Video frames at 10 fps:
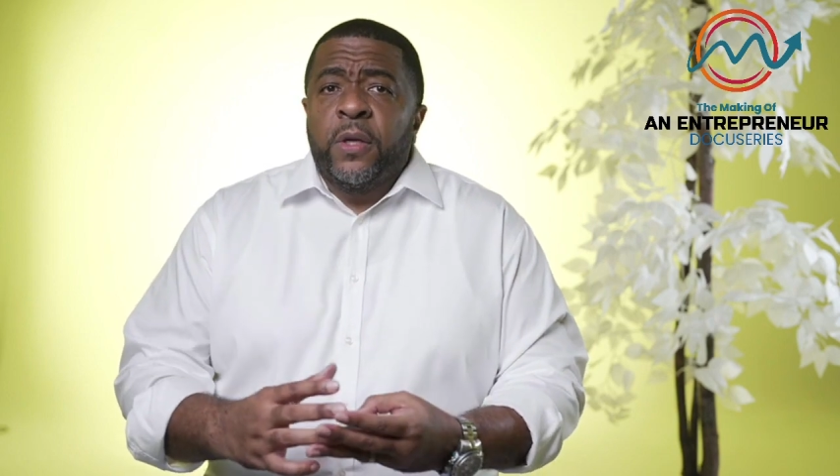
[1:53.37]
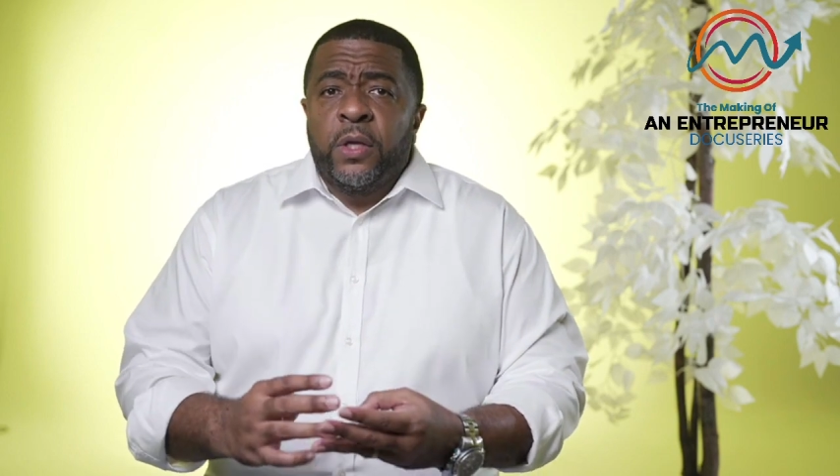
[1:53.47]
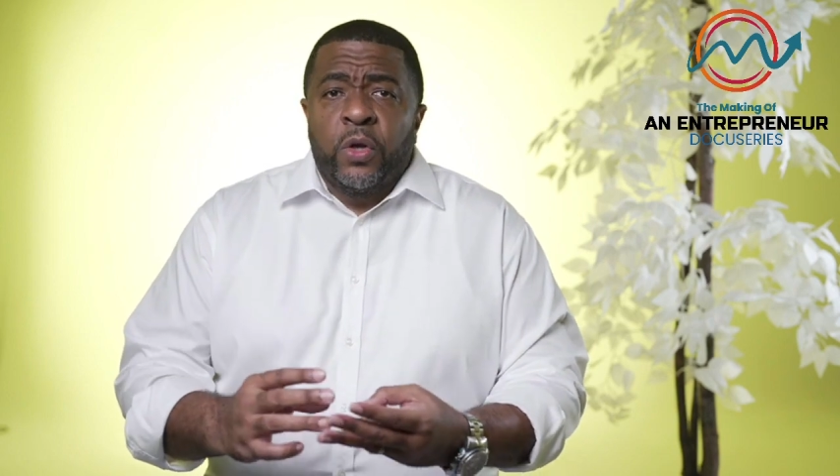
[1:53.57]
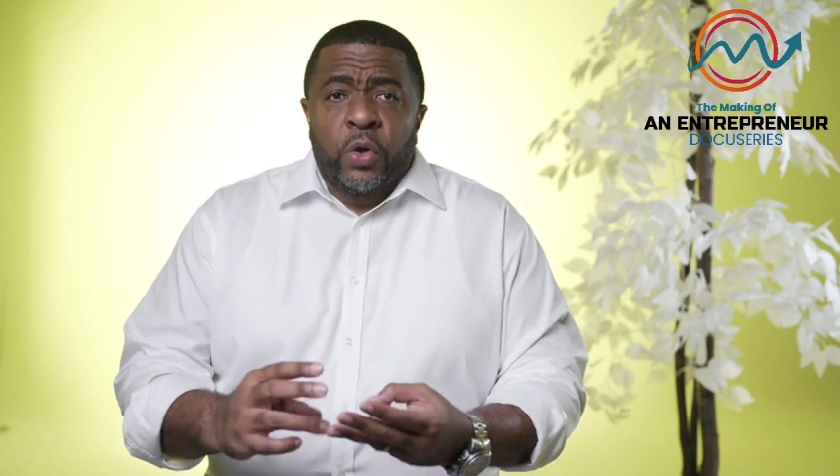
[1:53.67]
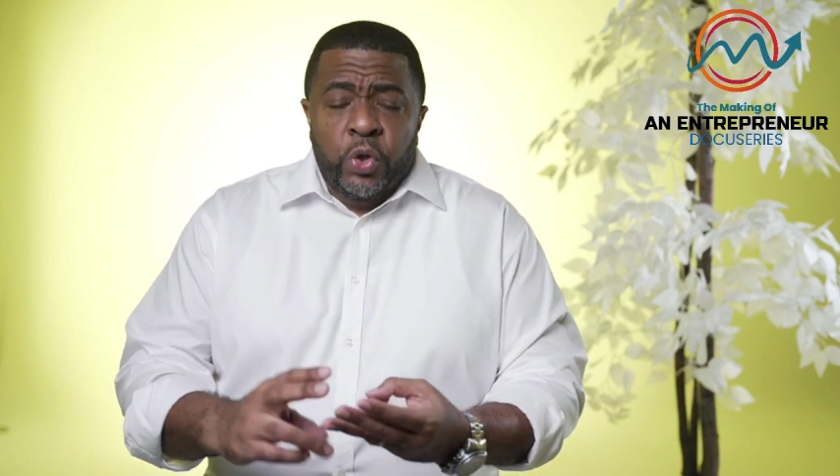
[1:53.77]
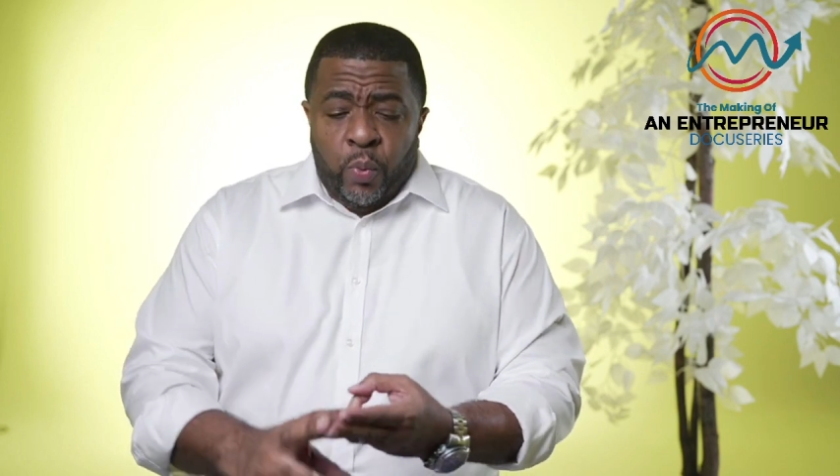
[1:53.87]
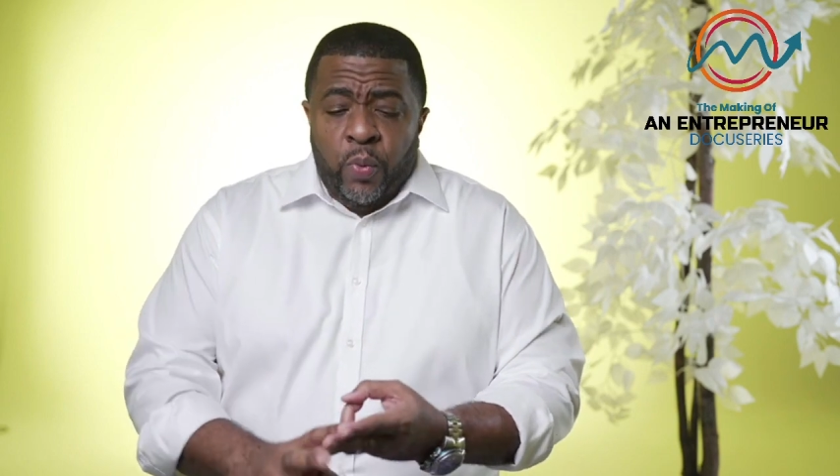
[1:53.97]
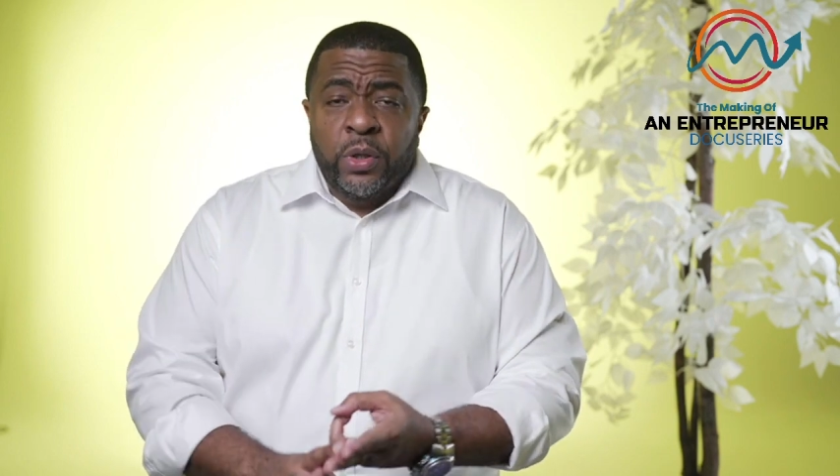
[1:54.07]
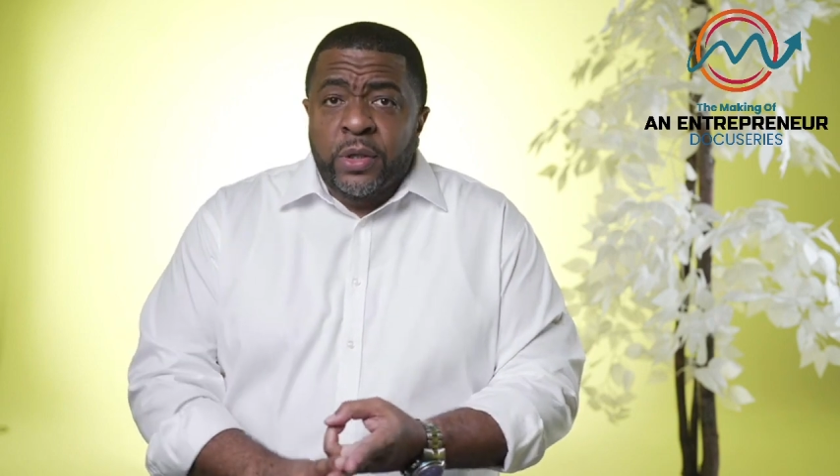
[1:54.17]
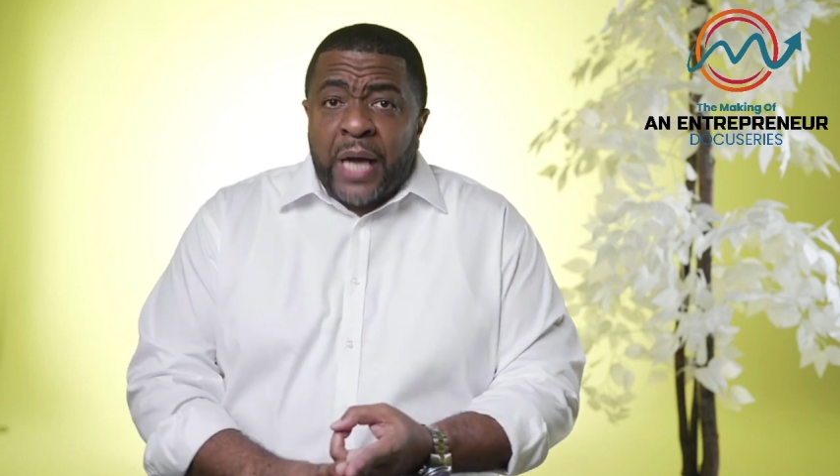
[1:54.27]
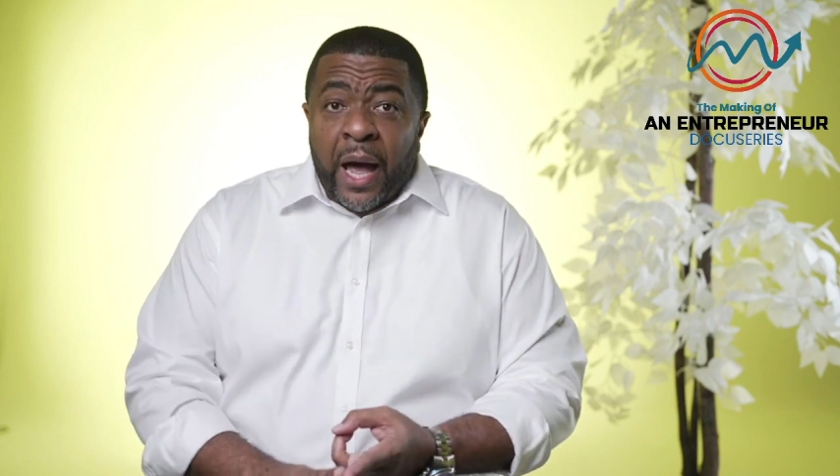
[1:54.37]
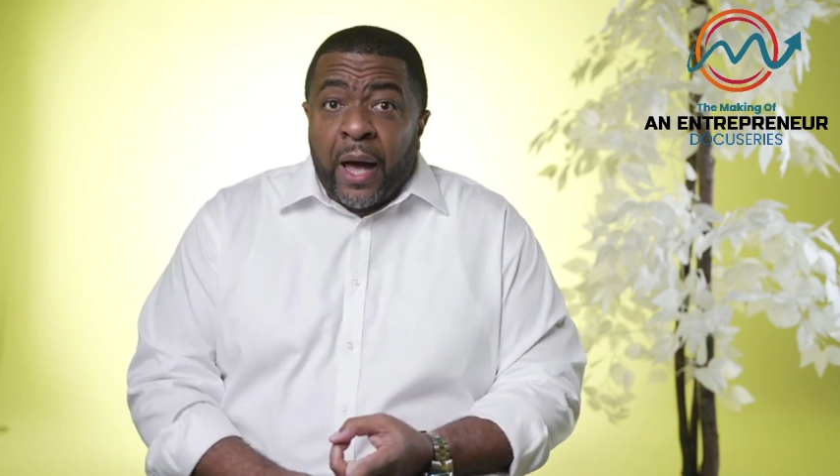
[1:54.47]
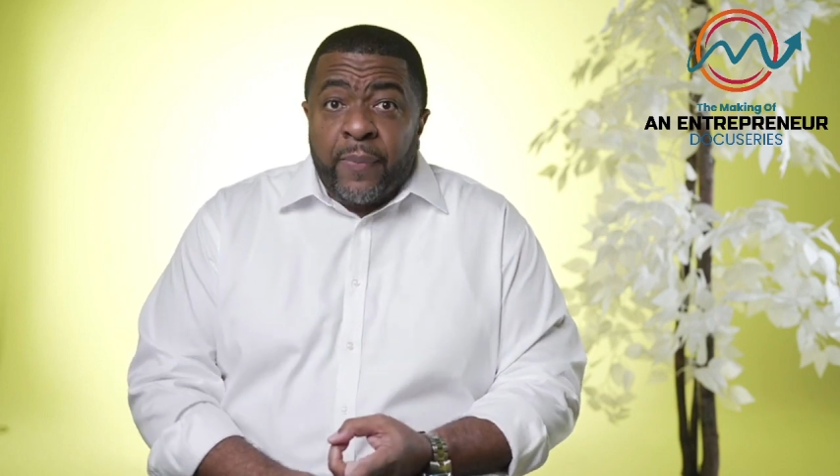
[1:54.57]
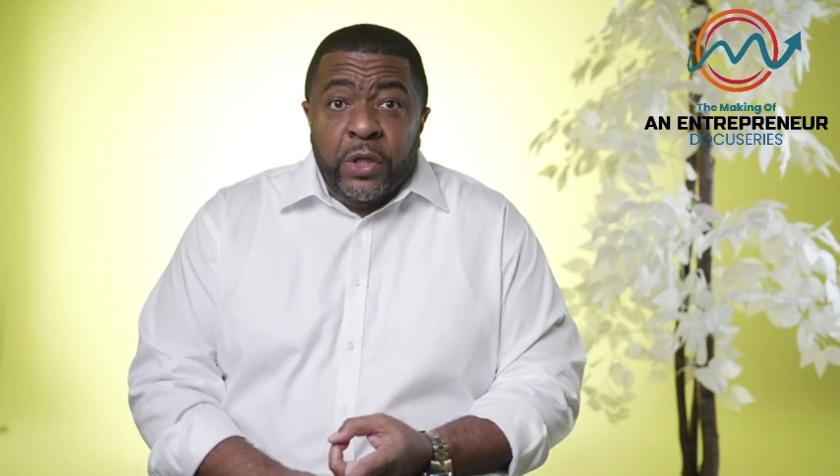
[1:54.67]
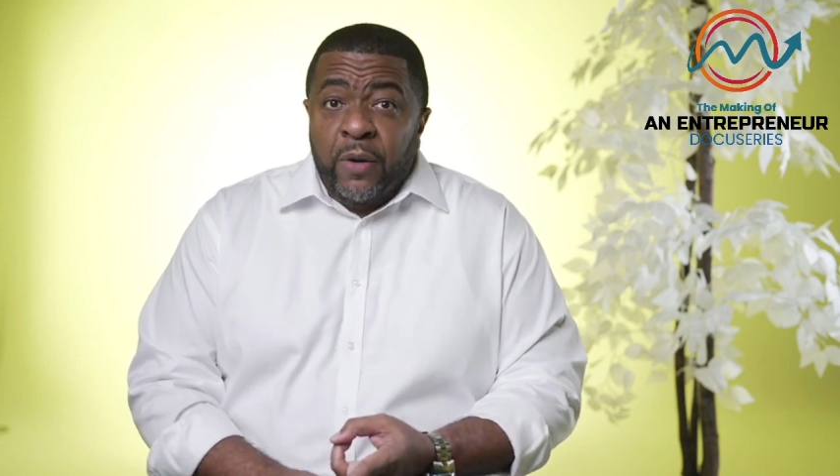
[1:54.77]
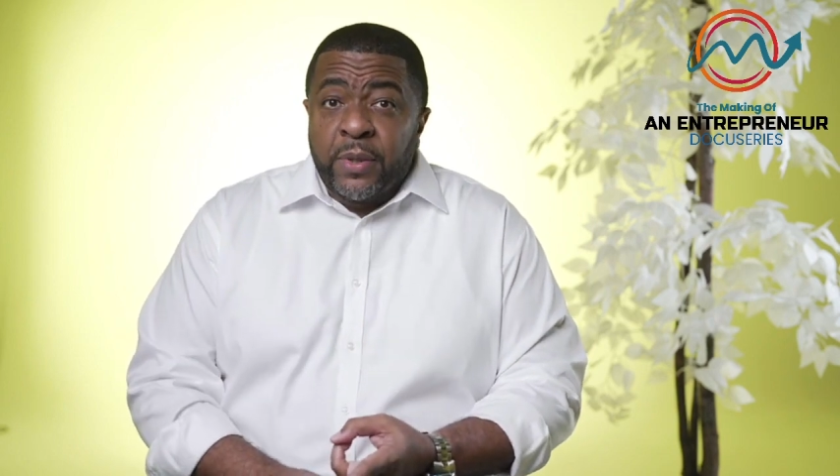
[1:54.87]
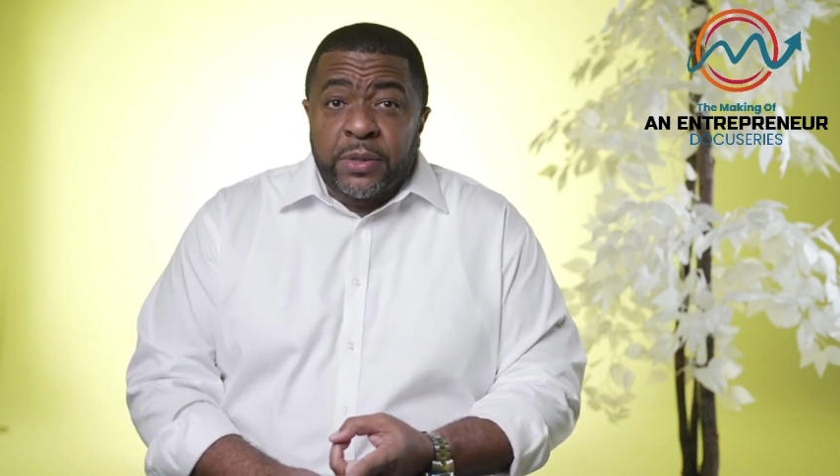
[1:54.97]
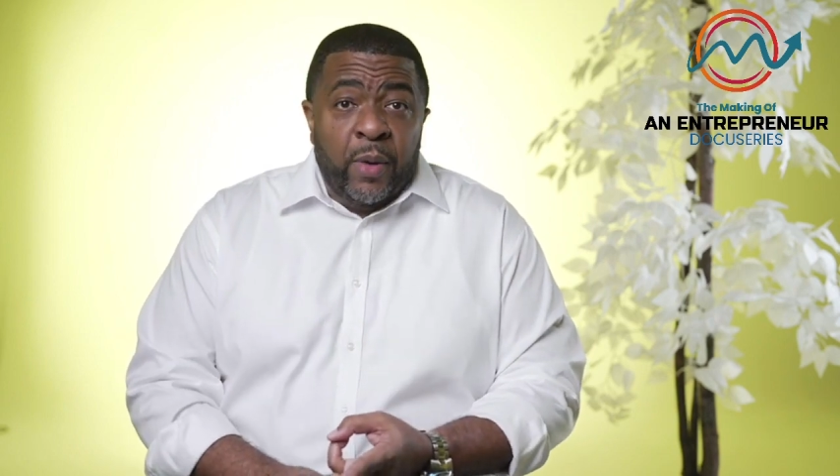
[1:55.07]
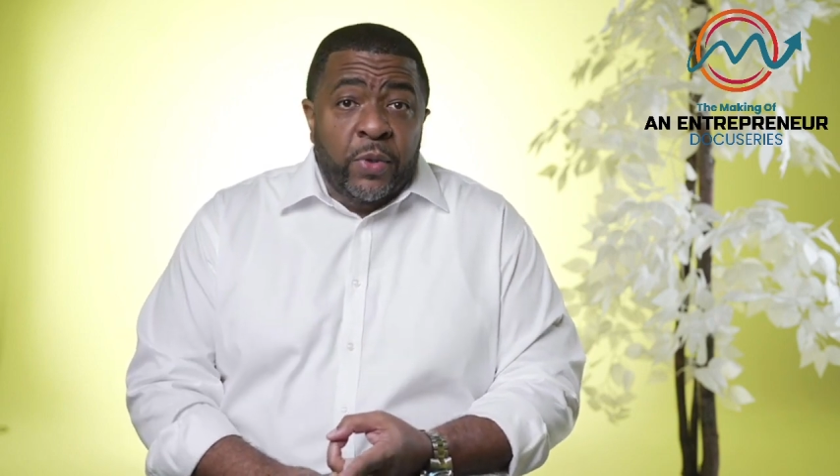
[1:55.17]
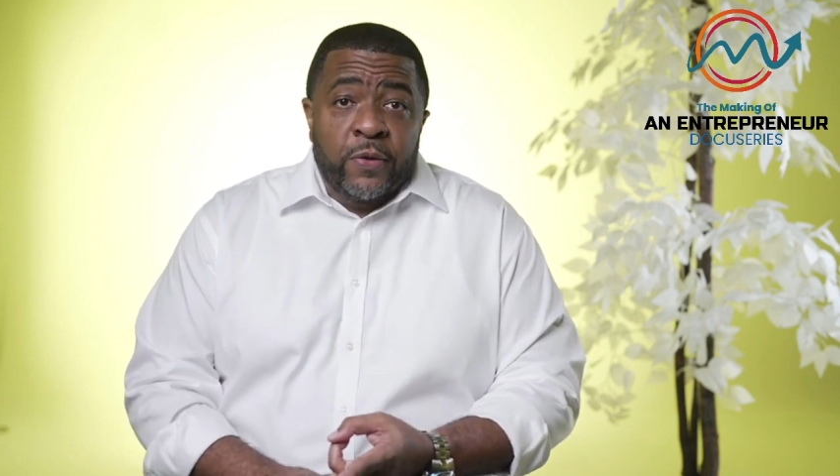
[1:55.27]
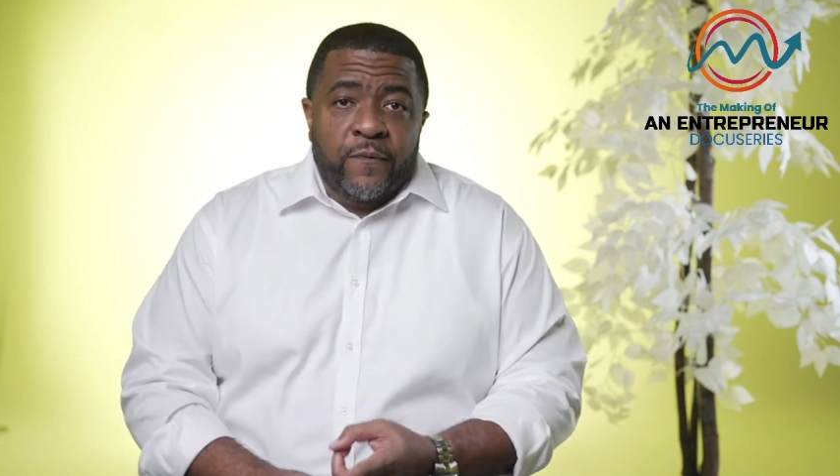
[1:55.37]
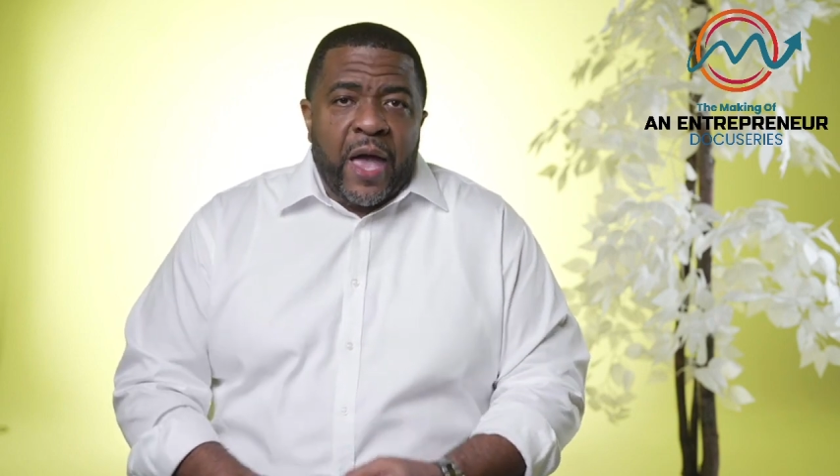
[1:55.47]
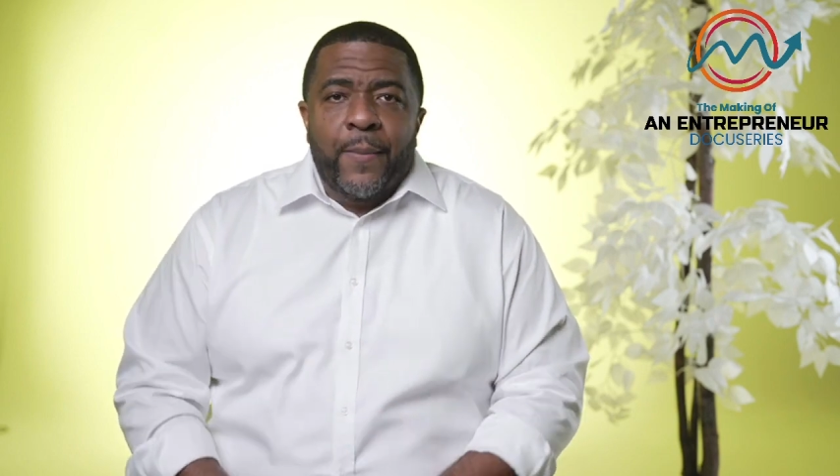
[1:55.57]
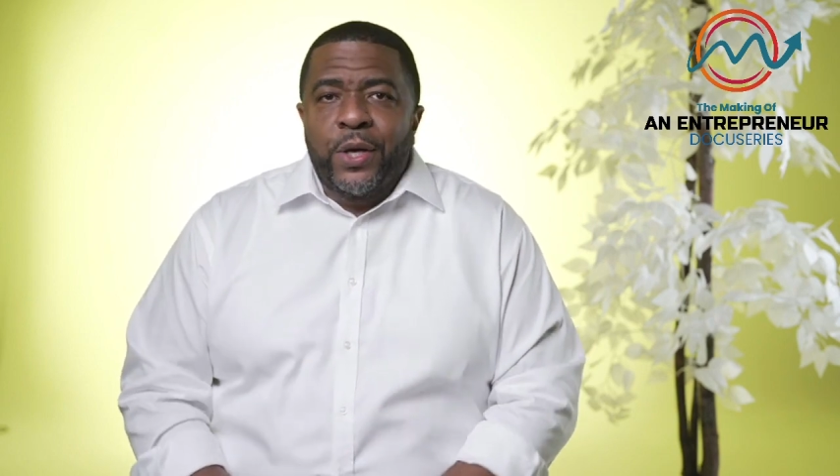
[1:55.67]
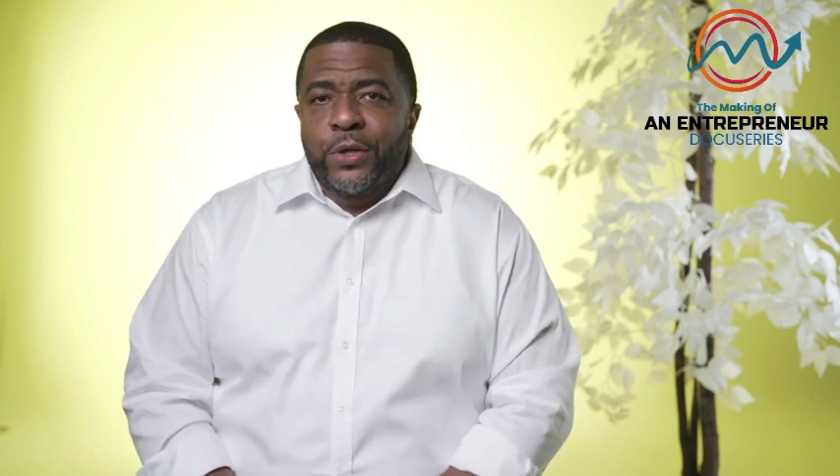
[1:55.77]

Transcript: you know, your time that you're able to spend with your family,